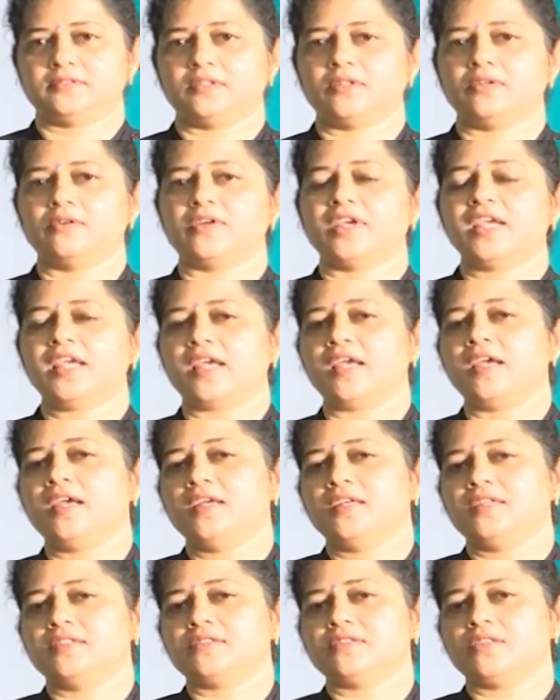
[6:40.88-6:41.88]
okay.
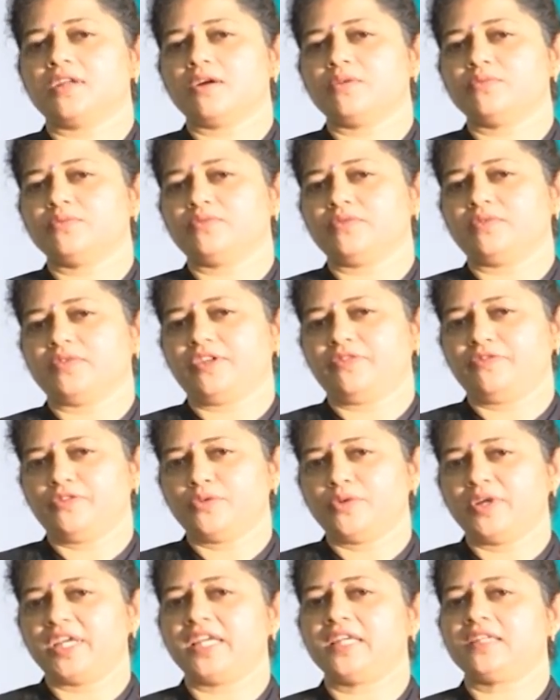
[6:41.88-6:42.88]
So now if
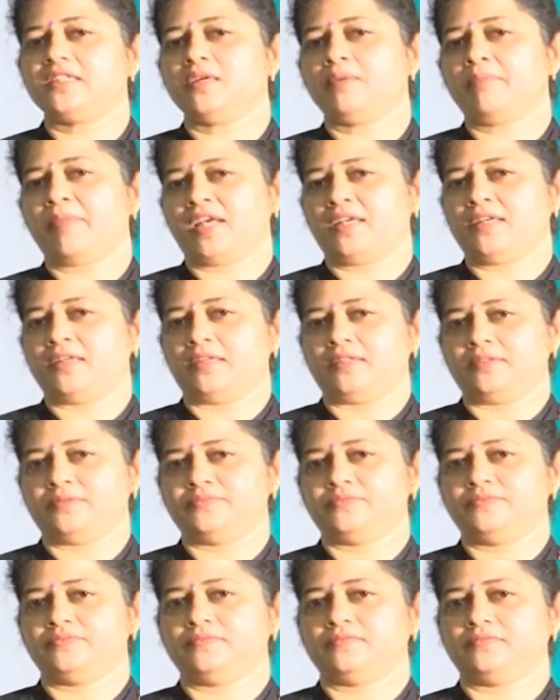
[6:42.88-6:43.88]
you heat a metal,
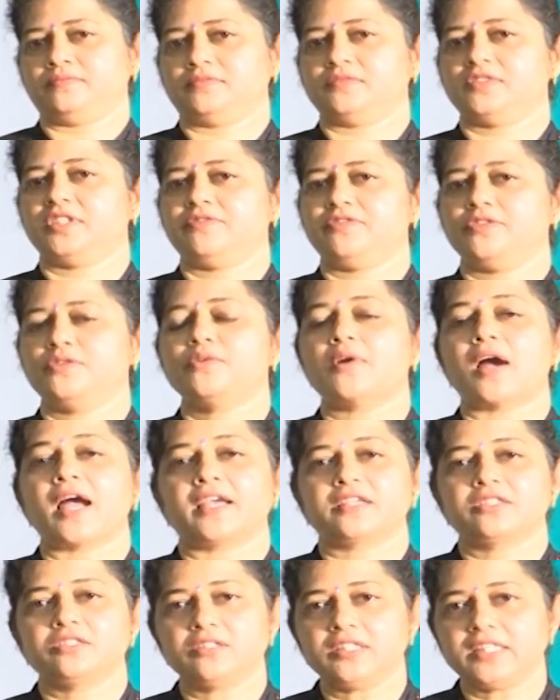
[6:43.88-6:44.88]
if you
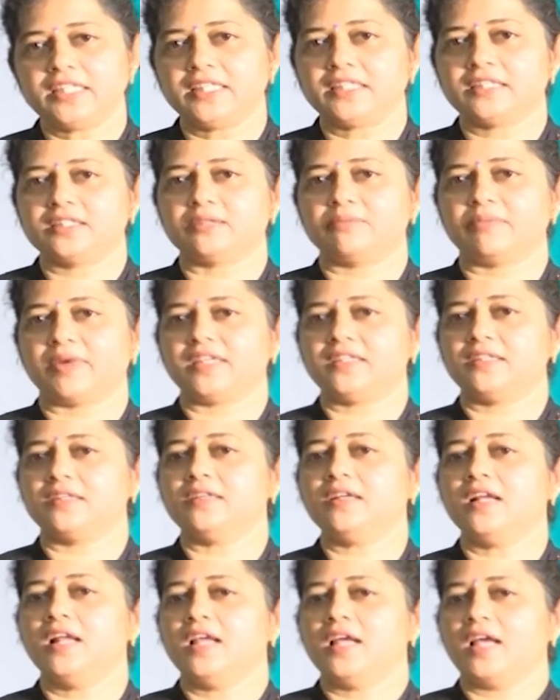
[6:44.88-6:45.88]
actually heat the
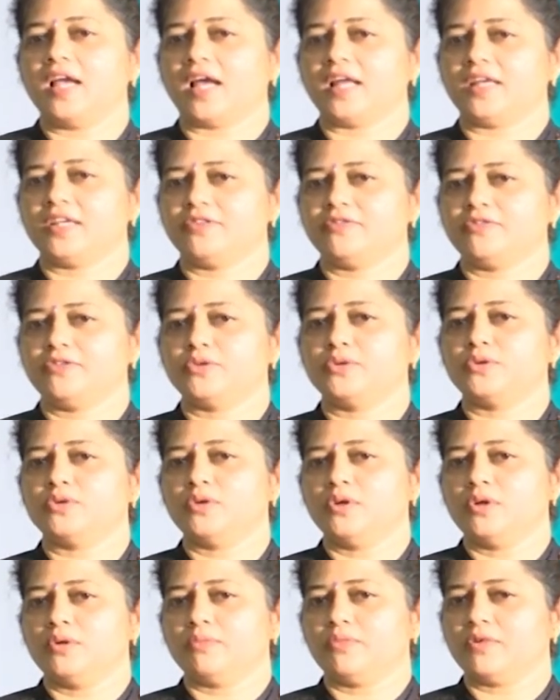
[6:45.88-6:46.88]
metal and if
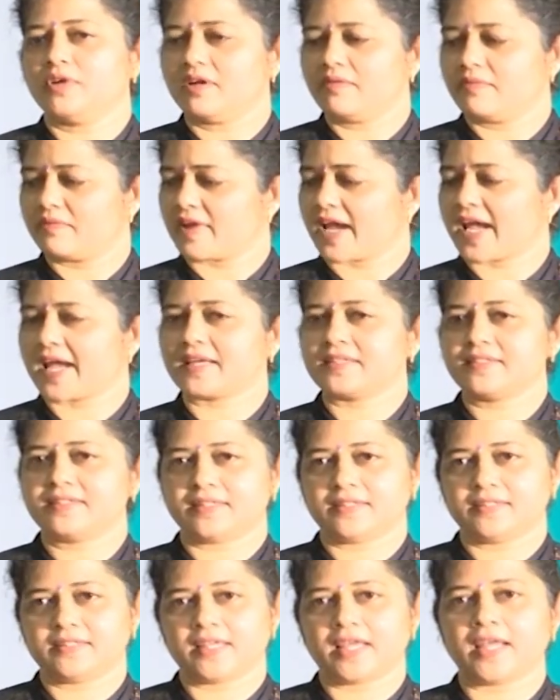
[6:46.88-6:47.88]
you put a wax
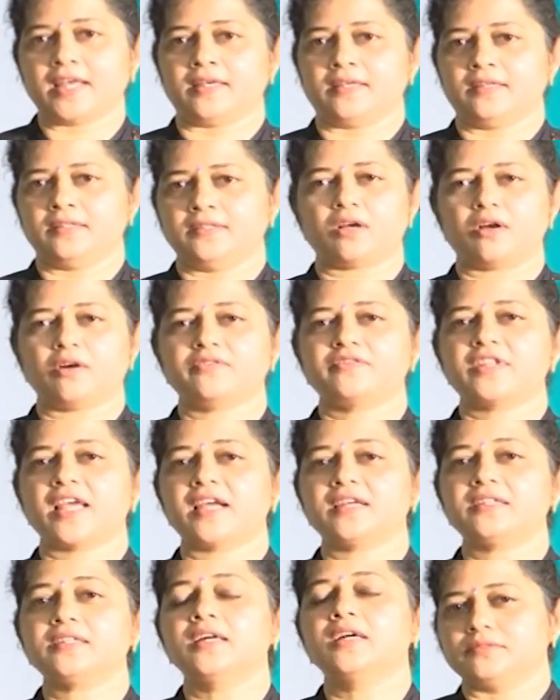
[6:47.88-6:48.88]
at the end of
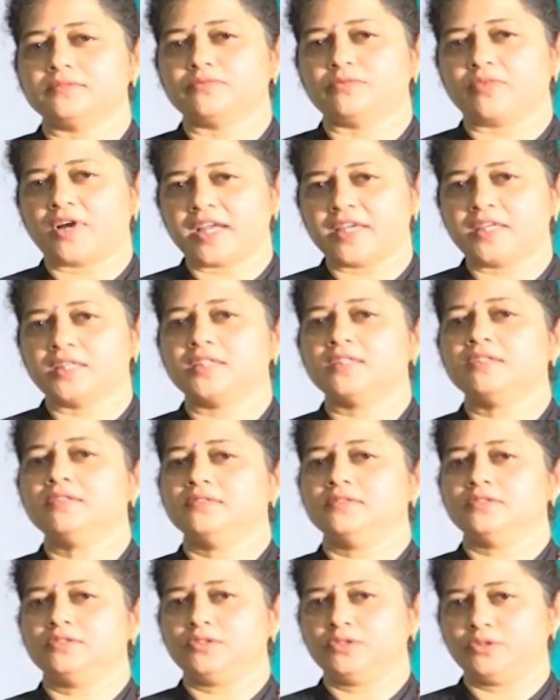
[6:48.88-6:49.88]
that wire
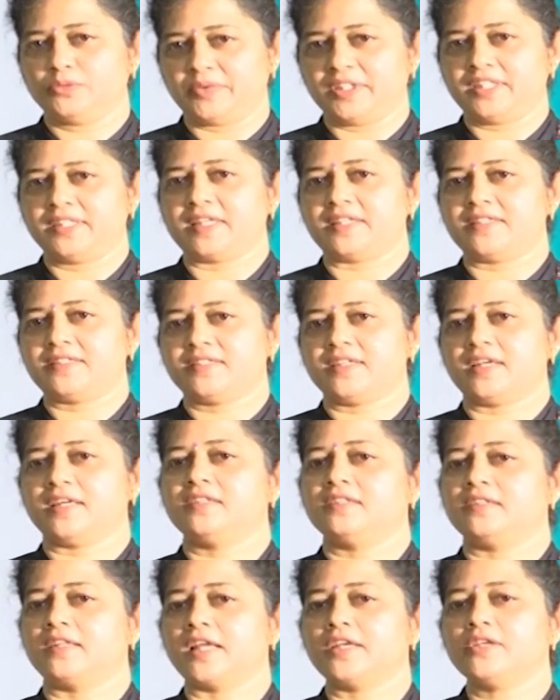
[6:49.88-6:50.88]
to be
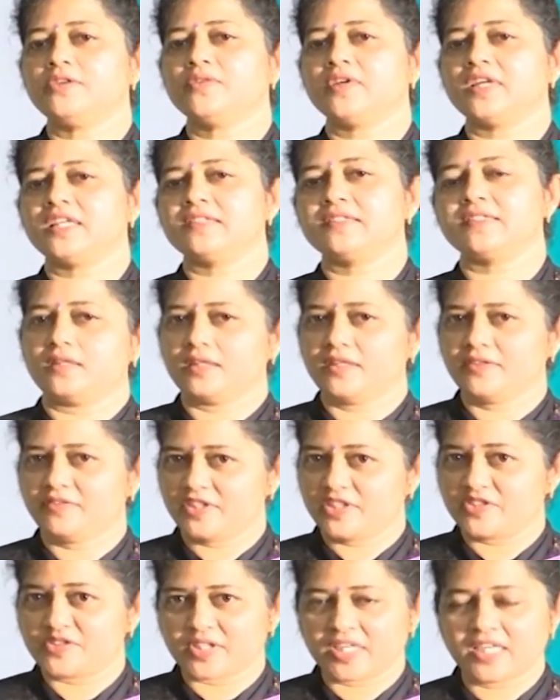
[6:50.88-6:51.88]
tested, then you can see if
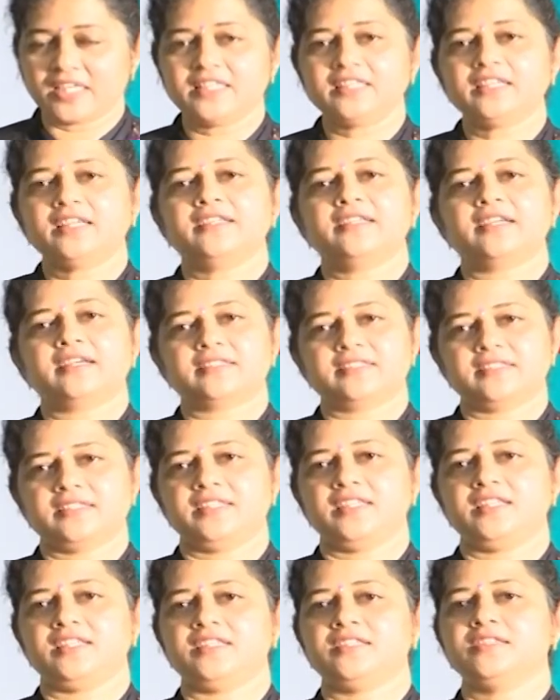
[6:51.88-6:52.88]
it really
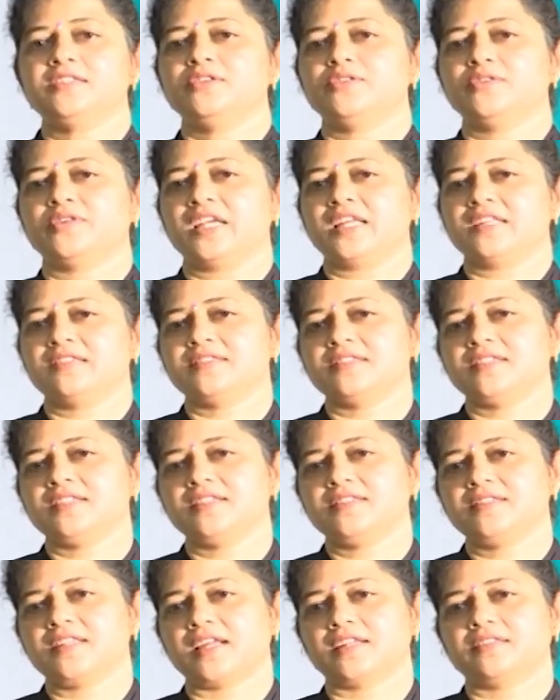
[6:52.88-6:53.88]
conducts heat, you can
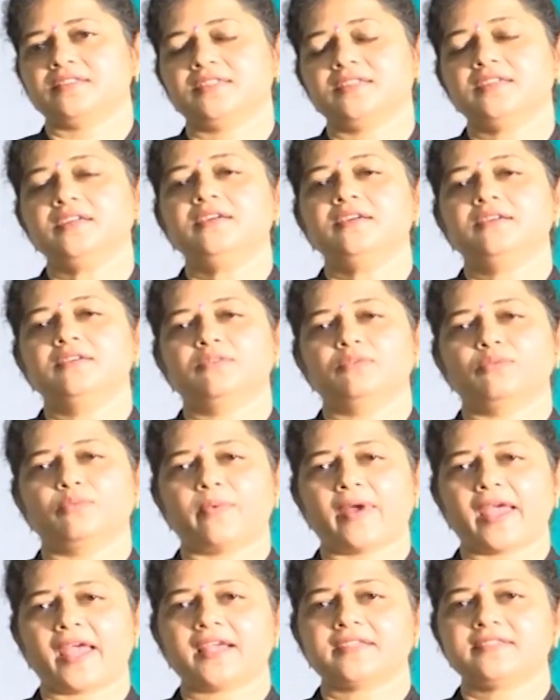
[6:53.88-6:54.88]
see that the
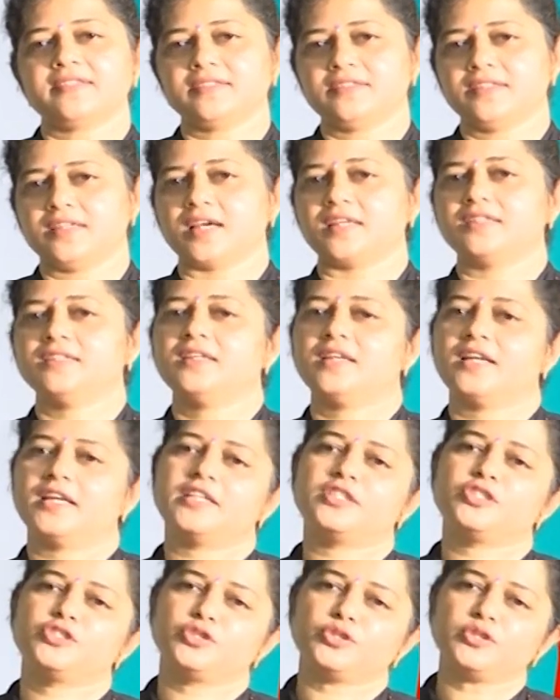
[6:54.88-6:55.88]
wax at the other
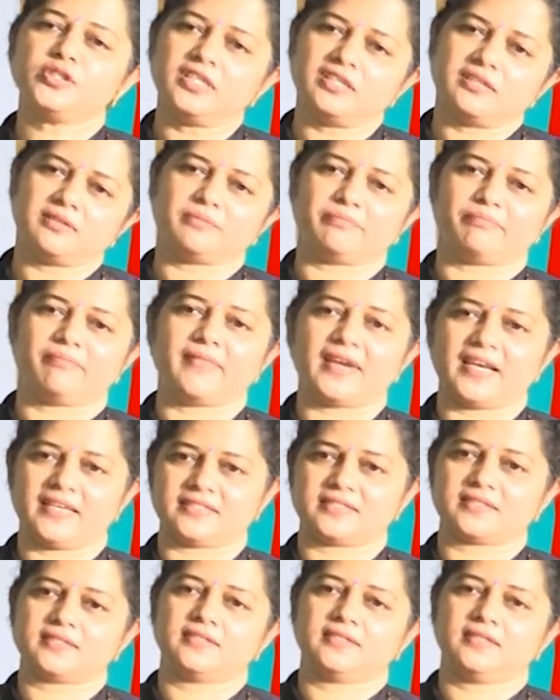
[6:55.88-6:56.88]
end should
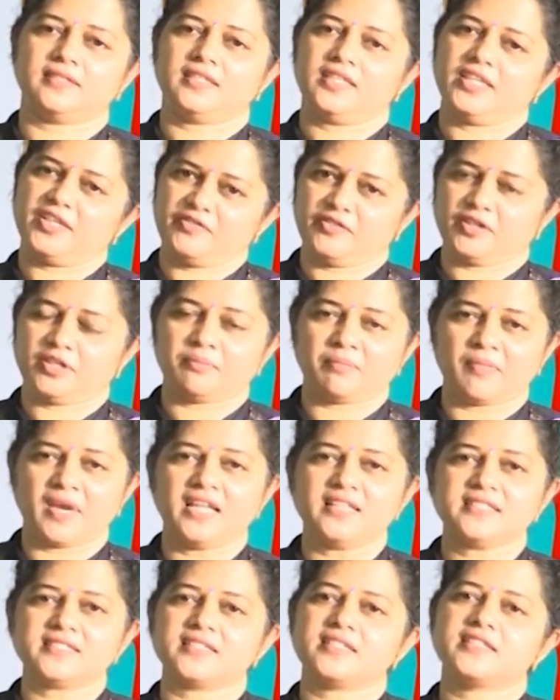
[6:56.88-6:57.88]
melt. If it
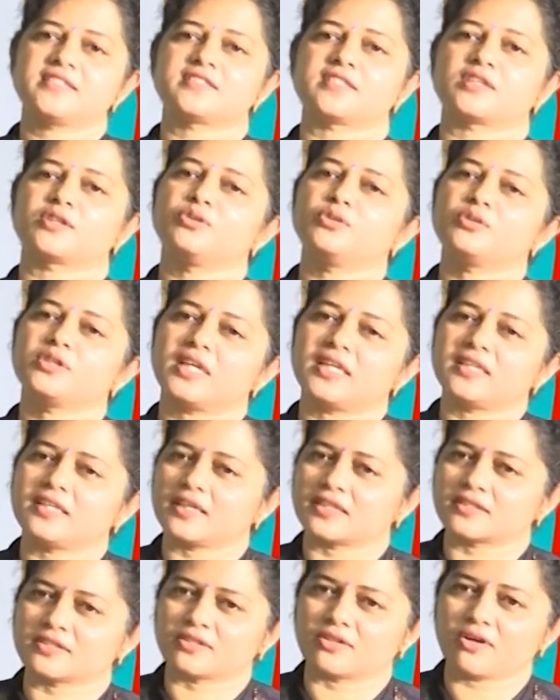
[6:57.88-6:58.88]
melts, it is a good
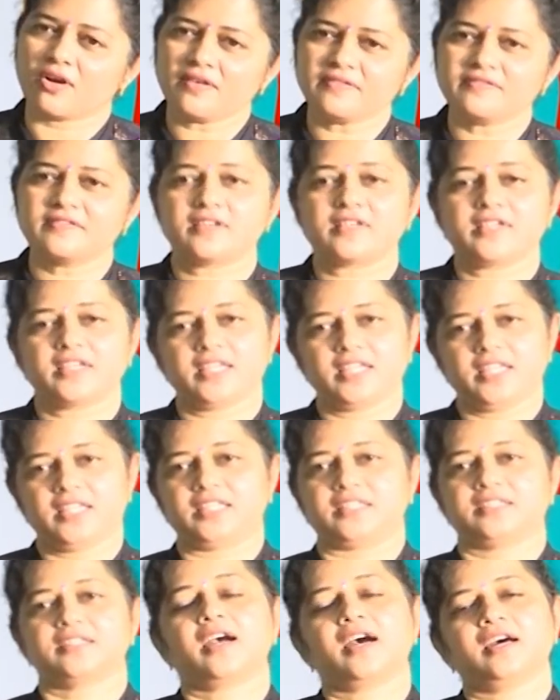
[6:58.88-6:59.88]
conductor of
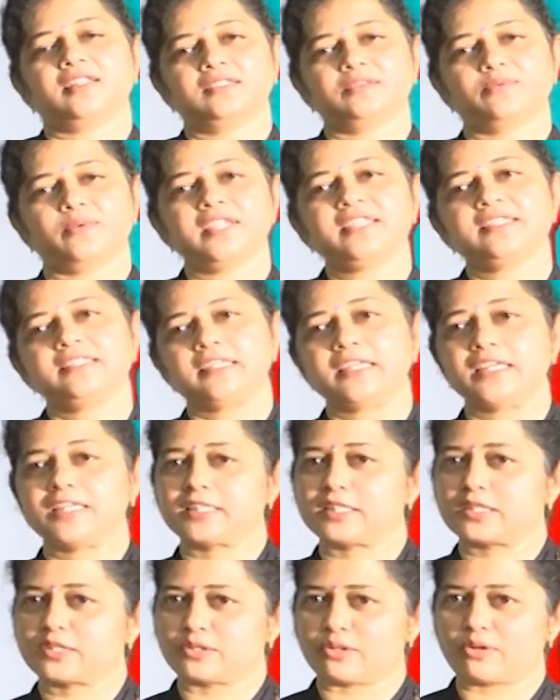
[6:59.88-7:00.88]
heat, otherwise
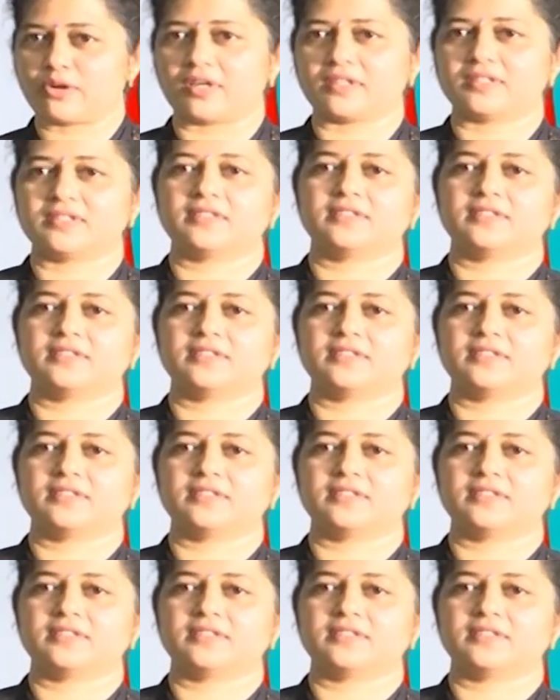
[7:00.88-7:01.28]
it is not.